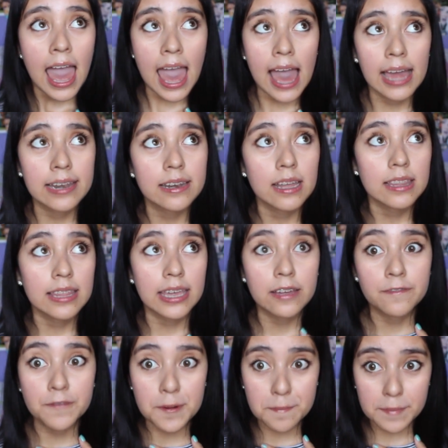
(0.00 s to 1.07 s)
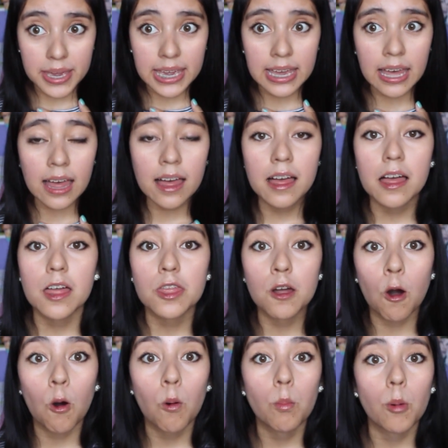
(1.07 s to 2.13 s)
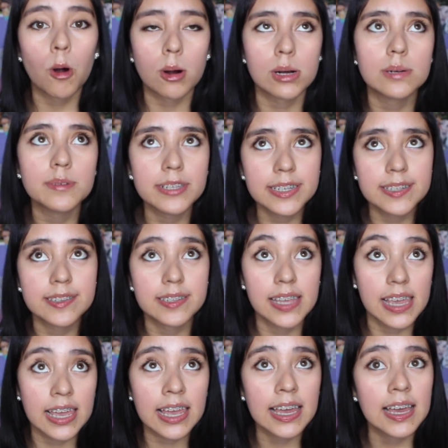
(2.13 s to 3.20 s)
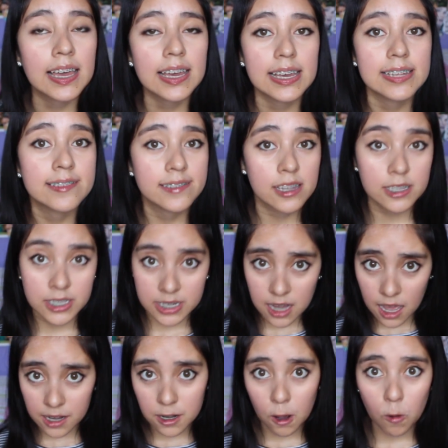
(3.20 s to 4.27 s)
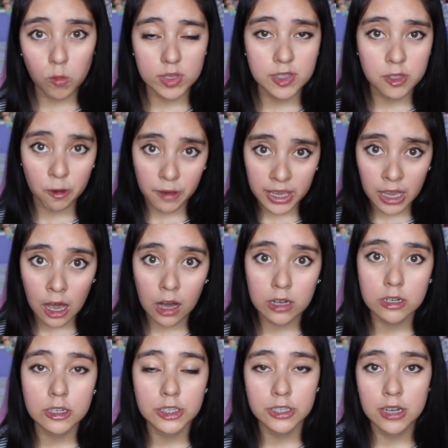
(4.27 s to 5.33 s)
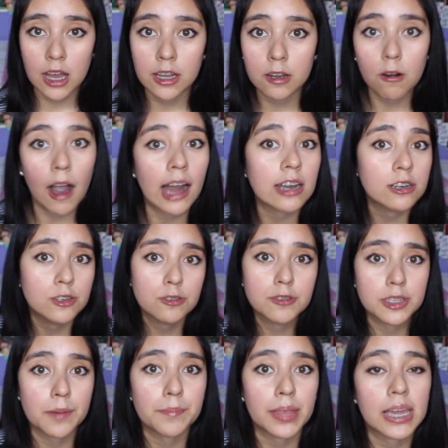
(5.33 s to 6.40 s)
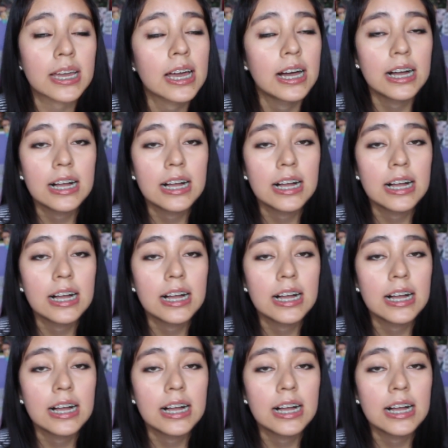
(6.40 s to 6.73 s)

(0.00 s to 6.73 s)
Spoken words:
And for me, the horriblest thing is to not know what's going on, or to not know how to do something.